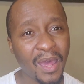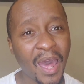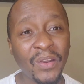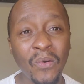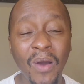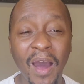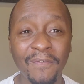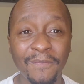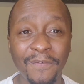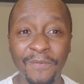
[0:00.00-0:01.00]
I know
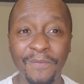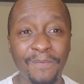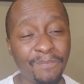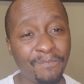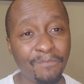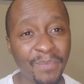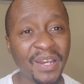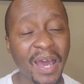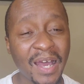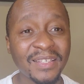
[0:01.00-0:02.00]
I've
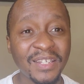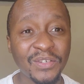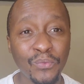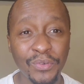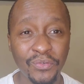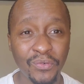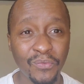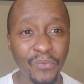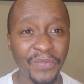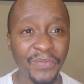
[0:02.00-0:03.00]
been asked this
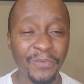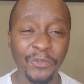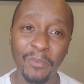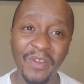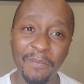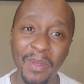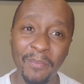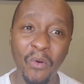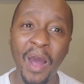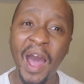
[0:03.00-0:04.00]
question with so many
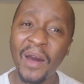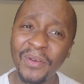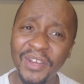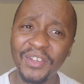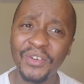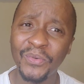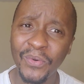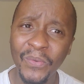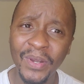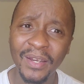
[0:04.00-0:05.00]
people. How did you
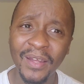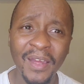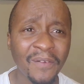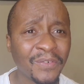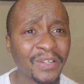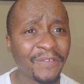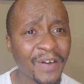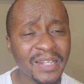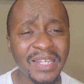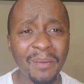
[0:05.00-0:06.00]
do it for the
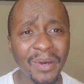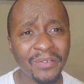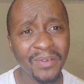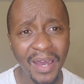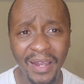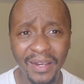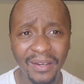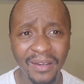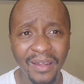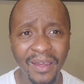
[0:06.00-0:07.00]
first time and you got it?
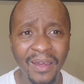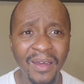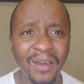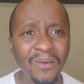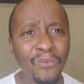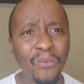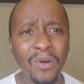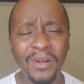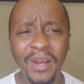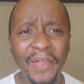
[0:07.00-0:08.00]

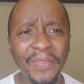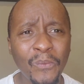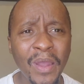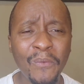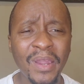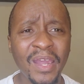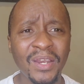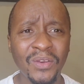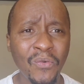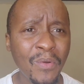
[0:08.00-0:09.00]
What are the way we
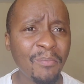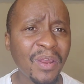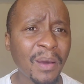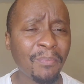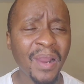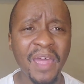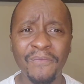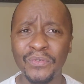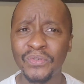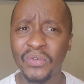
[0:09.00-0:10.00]
can do? We've been applying
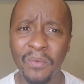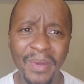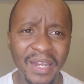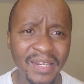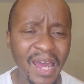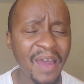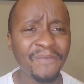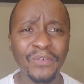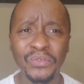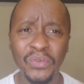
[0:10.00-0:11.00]
for so many times,
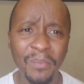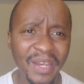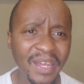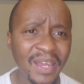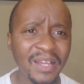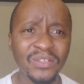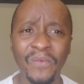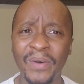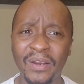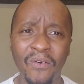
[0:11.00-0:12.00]
for so many years
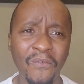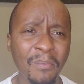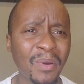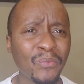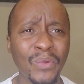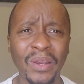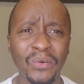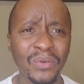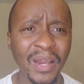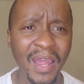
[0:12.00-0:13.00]
over and over, but we are
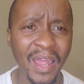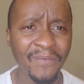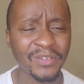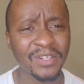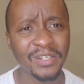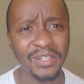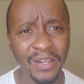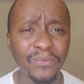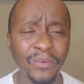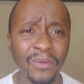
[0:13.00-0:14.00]
not even
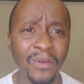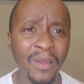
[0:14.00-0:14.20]
successful.